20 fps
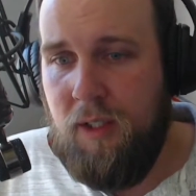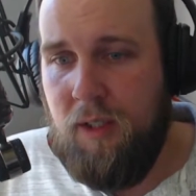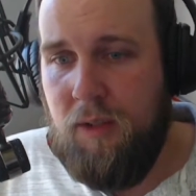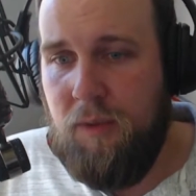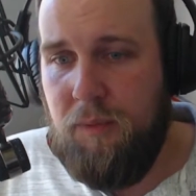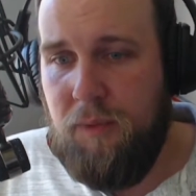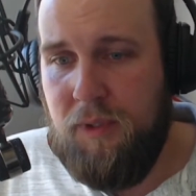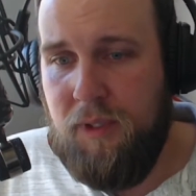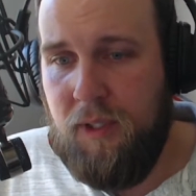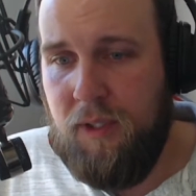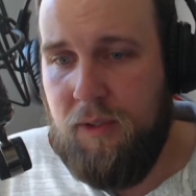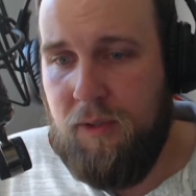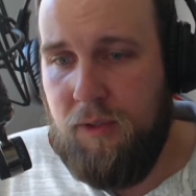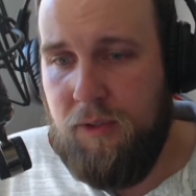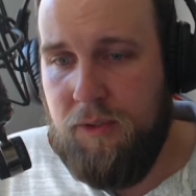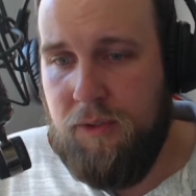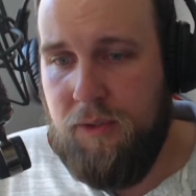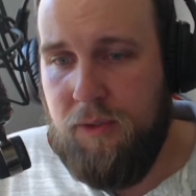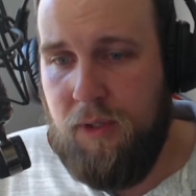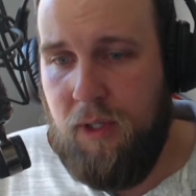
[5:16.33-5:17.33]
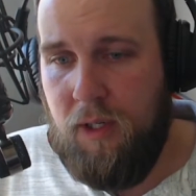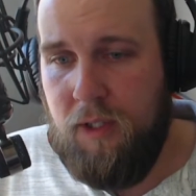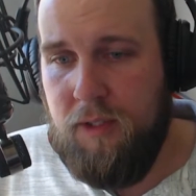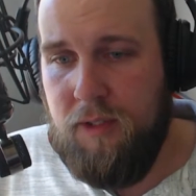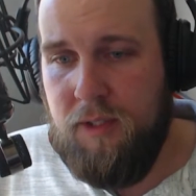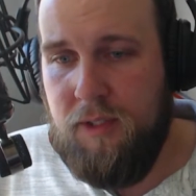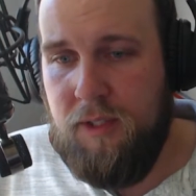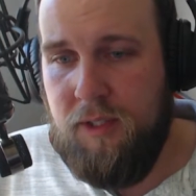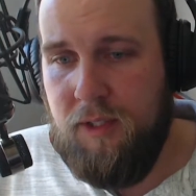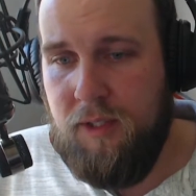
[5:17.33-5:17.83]
We can also
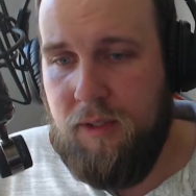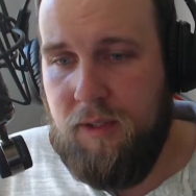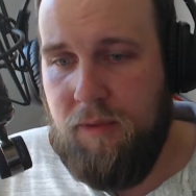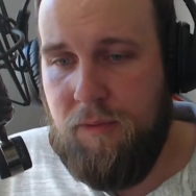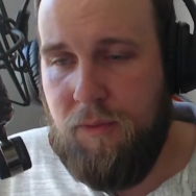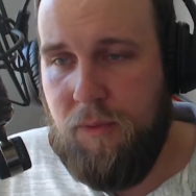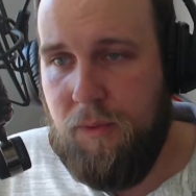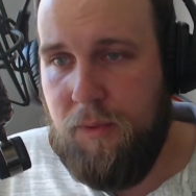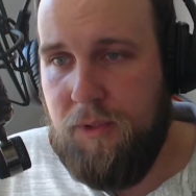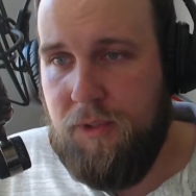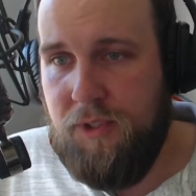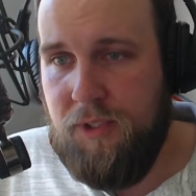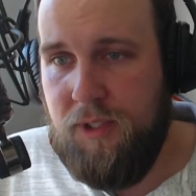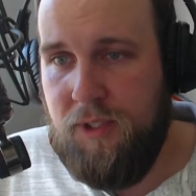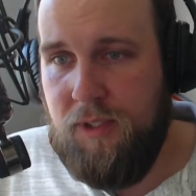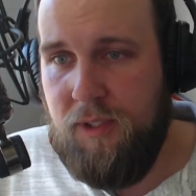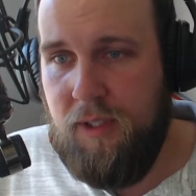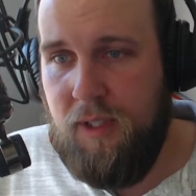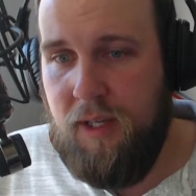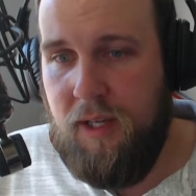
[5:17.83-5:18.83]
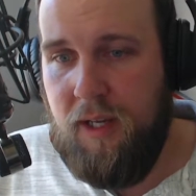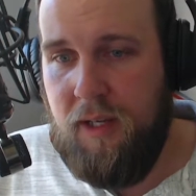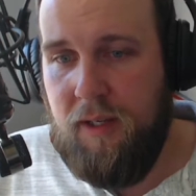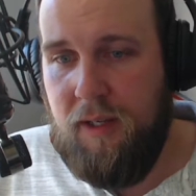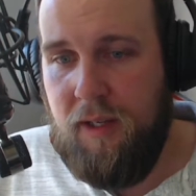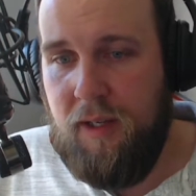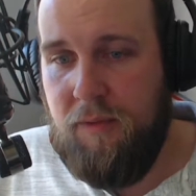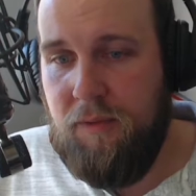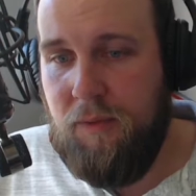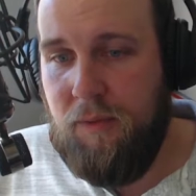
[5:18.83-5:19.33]
untick 4G,
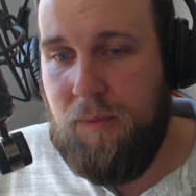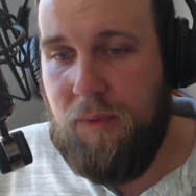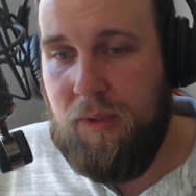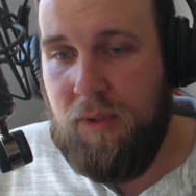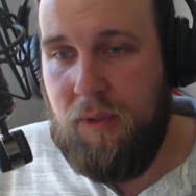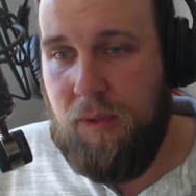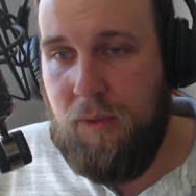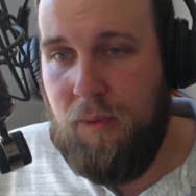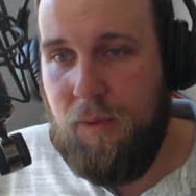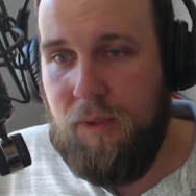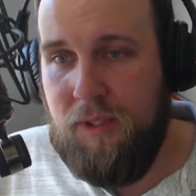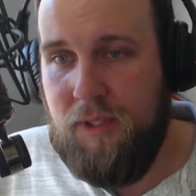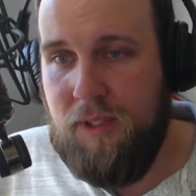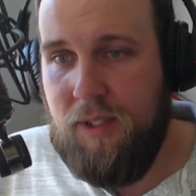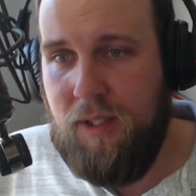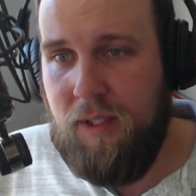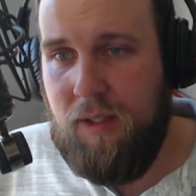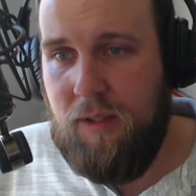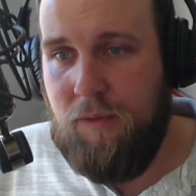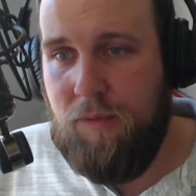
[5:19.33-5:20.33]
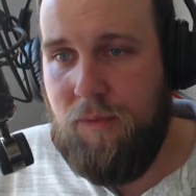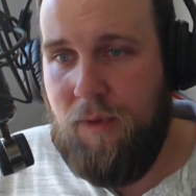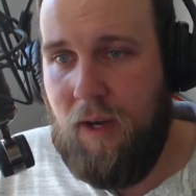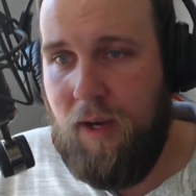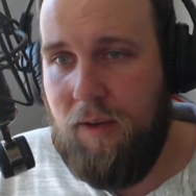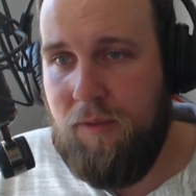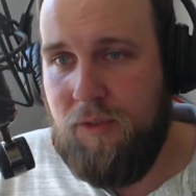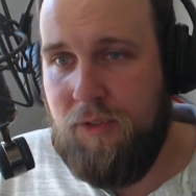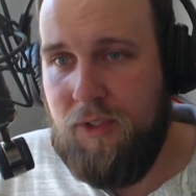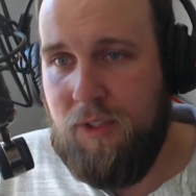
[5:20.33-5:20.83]
and we will only see the
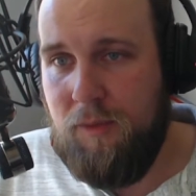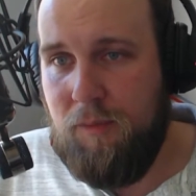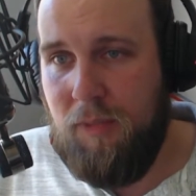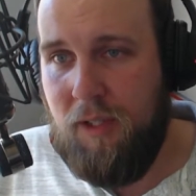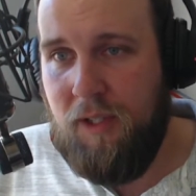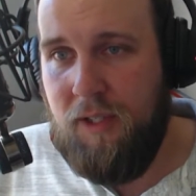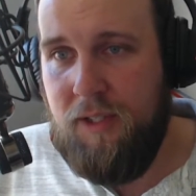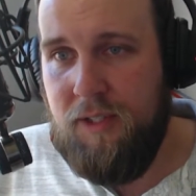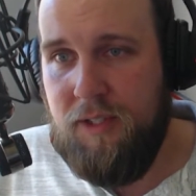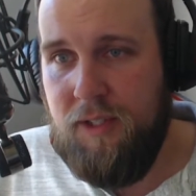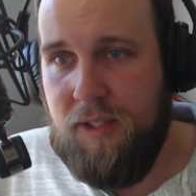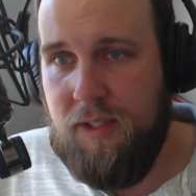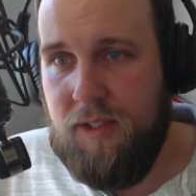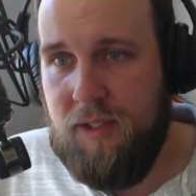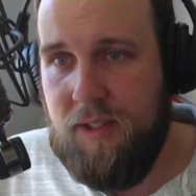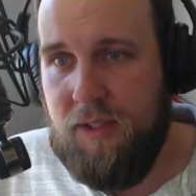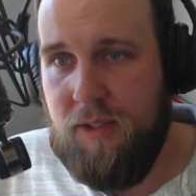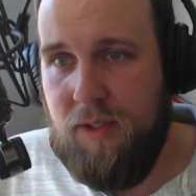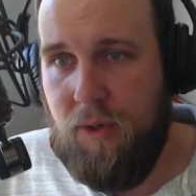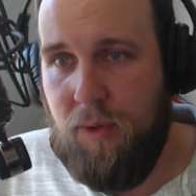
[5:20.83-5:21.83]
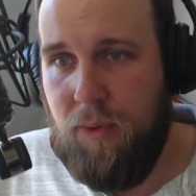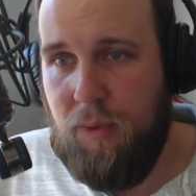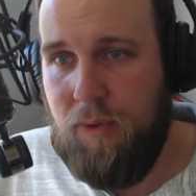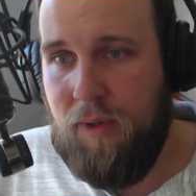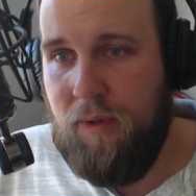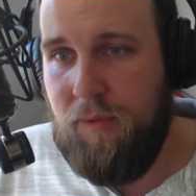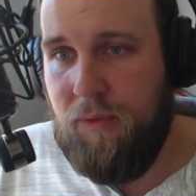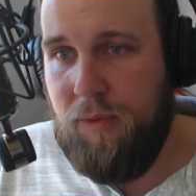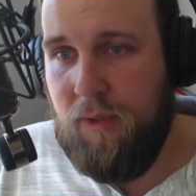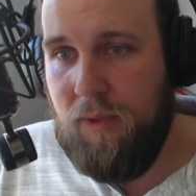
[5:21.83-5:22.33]
5G places. So
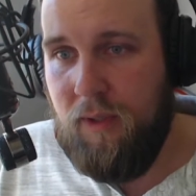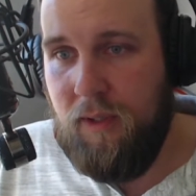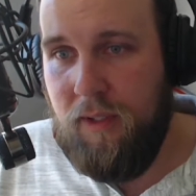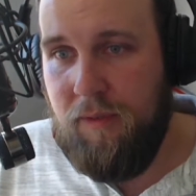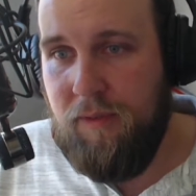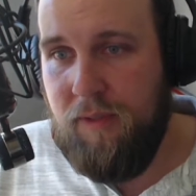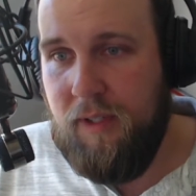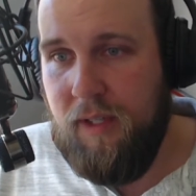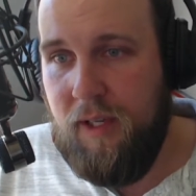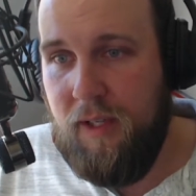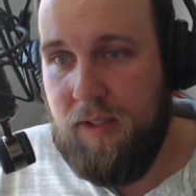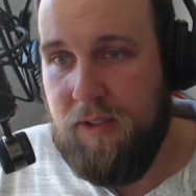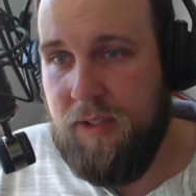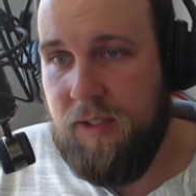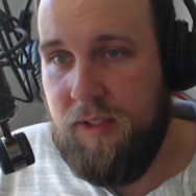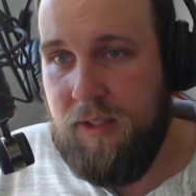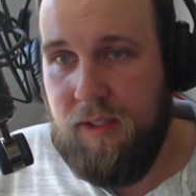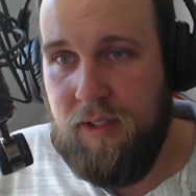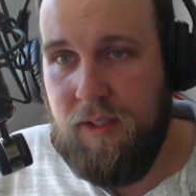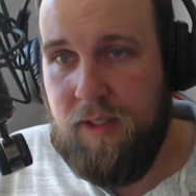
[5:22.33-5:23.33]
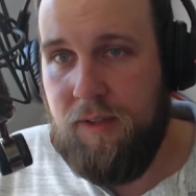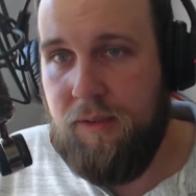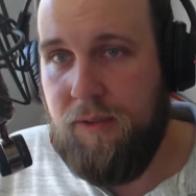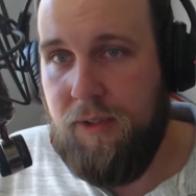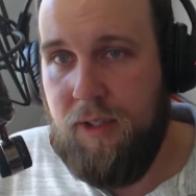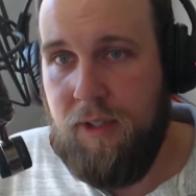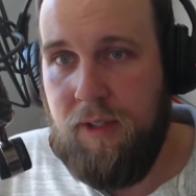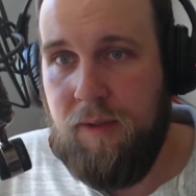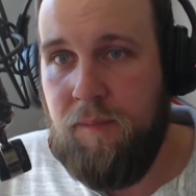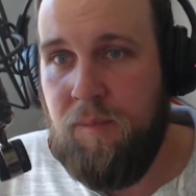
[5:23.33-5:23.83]
if you live in Helsinki
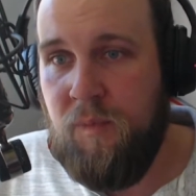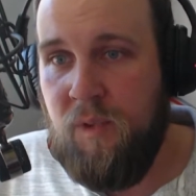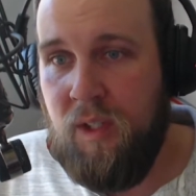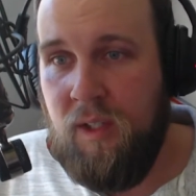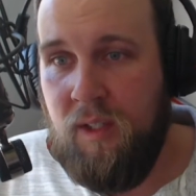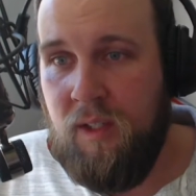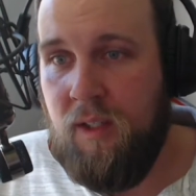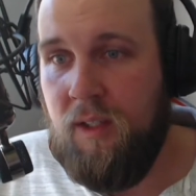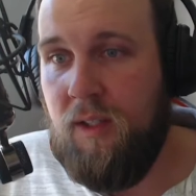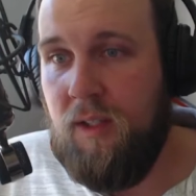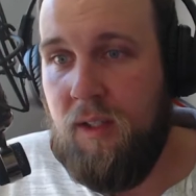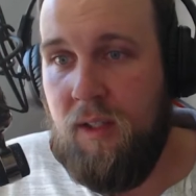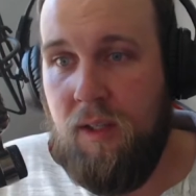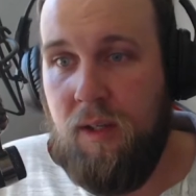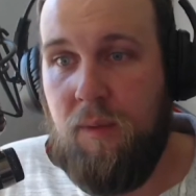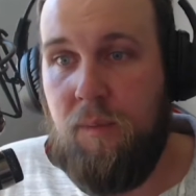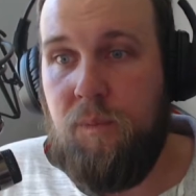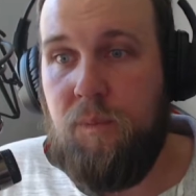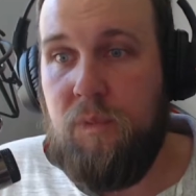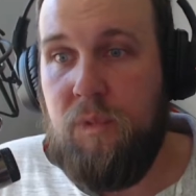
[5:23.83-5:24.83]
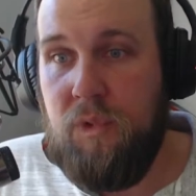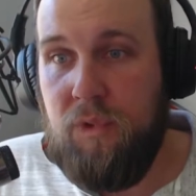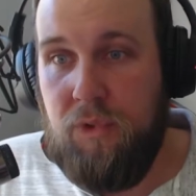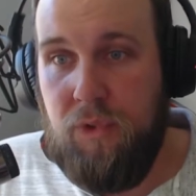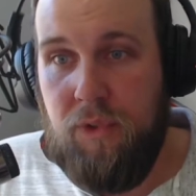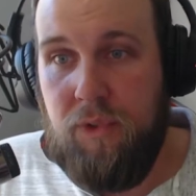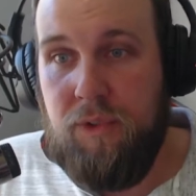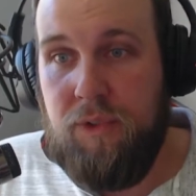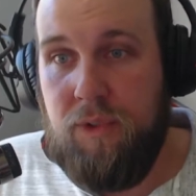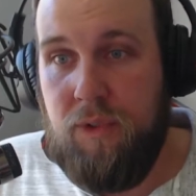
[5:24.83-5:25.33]
area,
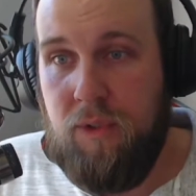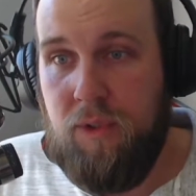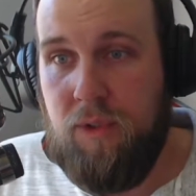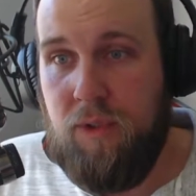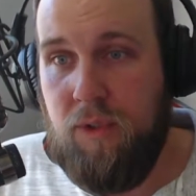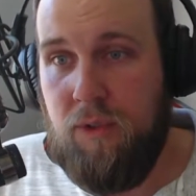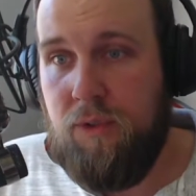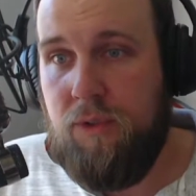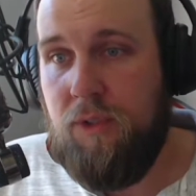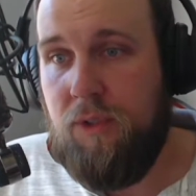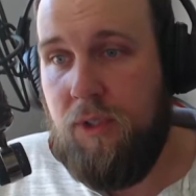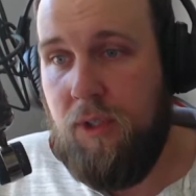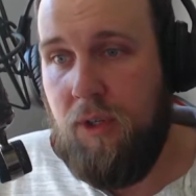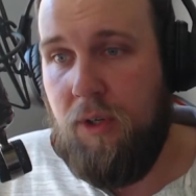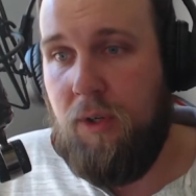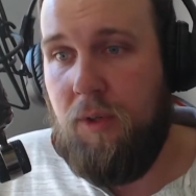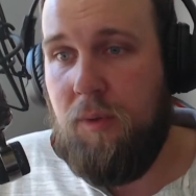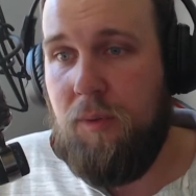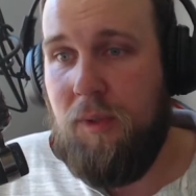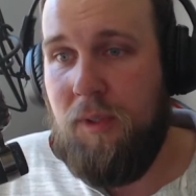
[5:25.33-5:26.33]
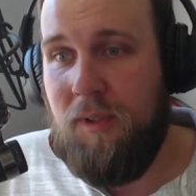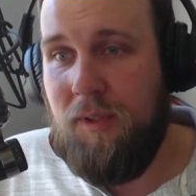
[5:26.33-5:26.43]
you're good to go.